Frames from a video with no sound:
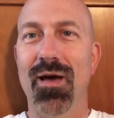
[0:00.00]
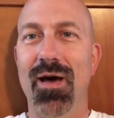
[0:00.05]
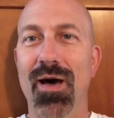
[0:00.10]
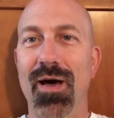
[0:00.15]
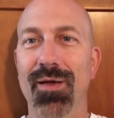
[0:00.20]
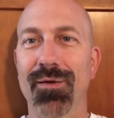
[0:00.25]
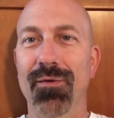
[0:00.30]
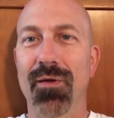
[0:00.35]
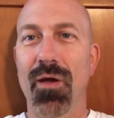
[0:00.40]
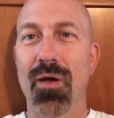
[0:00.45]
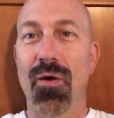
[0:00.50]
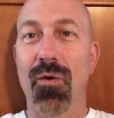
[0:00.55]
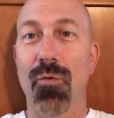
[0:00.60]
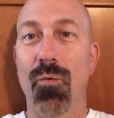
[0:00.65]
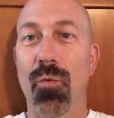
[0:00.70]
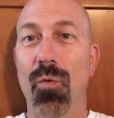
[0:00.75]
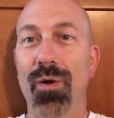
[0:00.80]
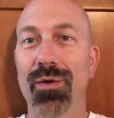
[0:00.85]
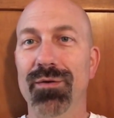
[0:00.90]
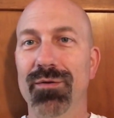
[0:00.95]
on
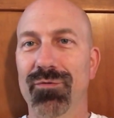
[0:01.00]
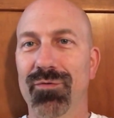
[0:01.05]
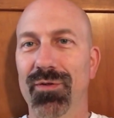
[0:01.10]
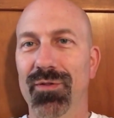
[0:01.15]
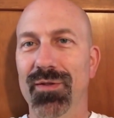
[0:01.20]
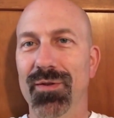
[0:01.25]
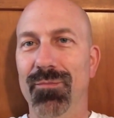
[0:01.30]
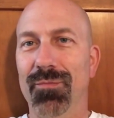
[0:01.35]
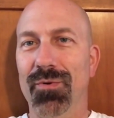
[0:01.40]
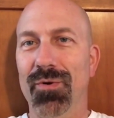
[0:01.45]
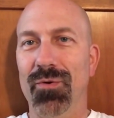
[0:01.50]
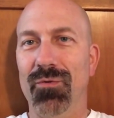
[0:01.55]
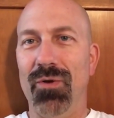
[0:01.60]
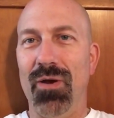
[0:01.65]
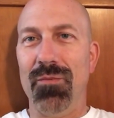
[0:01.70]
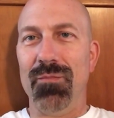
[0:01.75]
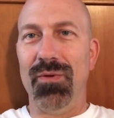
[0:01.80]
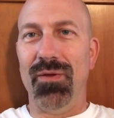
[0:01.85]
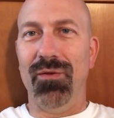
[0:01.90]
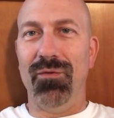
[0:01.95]
what an affiliate
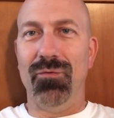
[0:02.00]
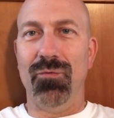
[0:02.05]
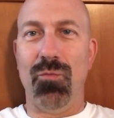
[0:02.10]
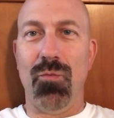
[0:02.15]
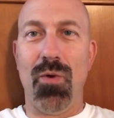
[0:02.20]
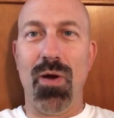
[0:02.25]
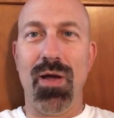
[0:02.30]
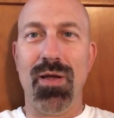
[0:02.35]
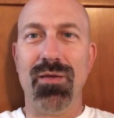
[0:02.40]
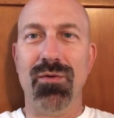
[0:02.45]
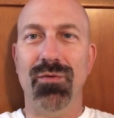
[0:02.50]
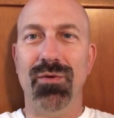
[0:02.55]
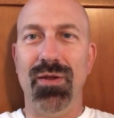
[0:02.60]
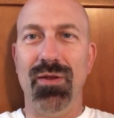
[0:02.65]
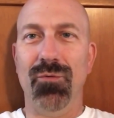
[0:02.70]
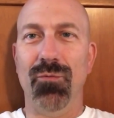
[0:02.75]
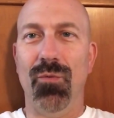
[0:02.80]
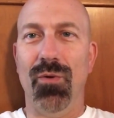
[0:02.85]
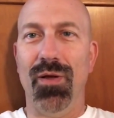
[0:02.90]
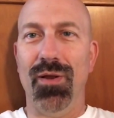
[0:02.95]
program is, why you
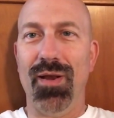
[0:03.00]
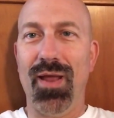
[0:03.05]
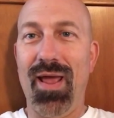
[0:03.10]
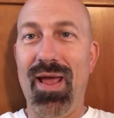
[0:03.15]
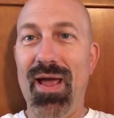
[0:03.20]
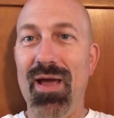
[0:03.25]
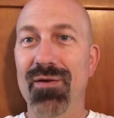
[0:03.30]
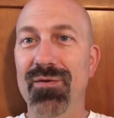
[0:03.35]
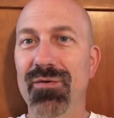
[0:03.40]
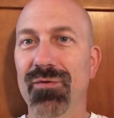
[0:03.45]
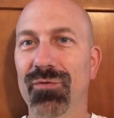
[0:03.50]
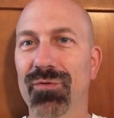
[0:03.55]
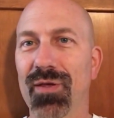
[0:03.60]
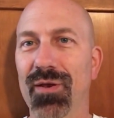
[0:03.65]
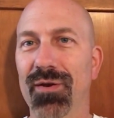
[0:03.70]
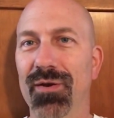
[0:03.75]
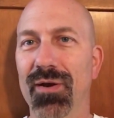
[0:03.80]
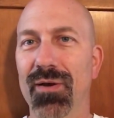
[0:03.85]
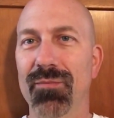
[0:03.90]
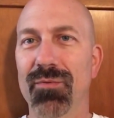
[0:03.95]
need one, how you
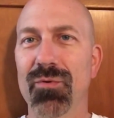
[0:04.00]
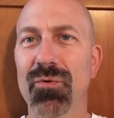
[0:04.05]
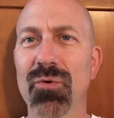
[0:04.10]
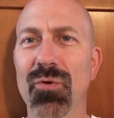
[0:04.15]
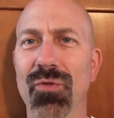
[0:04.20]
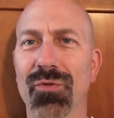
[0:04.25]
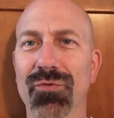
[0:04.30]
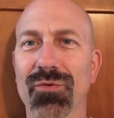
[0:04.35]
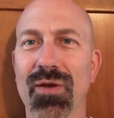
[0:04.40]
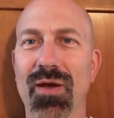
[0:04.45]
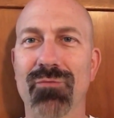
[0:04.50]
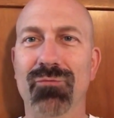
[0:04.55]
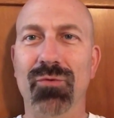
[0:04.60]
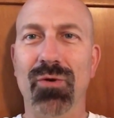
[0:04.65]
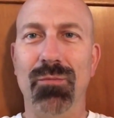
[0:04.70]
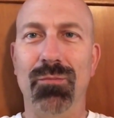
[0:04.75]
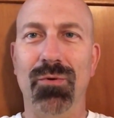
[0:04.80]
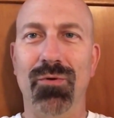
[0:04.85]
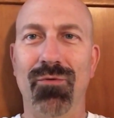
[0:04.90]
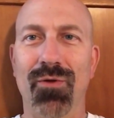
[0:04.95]
set it up, who the
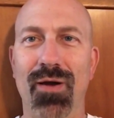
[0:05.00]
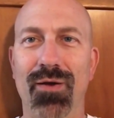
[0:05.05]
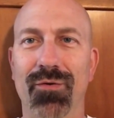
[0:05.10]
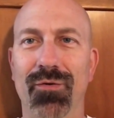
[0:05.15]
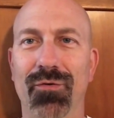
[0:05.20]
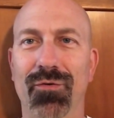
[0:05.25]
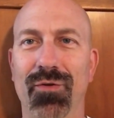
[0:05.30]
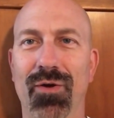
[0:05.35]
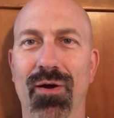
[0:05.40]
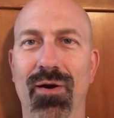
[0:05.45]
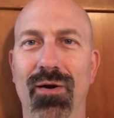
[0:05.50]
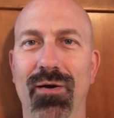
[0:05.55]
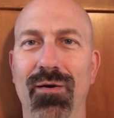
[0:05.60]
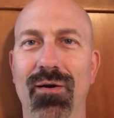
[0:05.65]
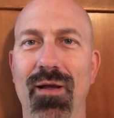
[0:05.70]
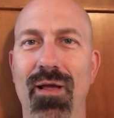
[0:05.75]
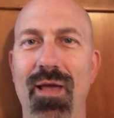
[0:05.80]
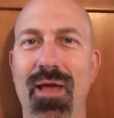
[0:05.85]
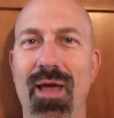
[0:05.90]
software providers are,